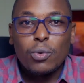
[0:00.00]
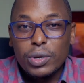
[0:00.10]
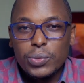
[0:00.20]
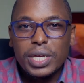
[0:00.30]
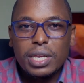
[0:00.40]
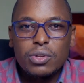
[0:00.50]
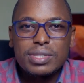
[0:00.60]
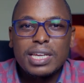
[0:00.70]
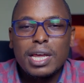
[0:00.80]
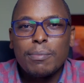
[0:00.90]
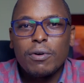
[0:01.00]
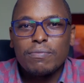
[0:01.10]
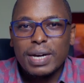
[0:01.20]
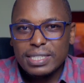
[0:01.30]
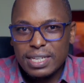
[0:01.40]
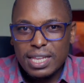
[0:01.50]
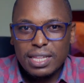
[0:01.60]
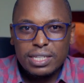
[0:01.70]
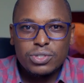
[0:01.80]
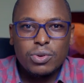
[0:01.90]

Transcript: When we reduce the number of bacteria that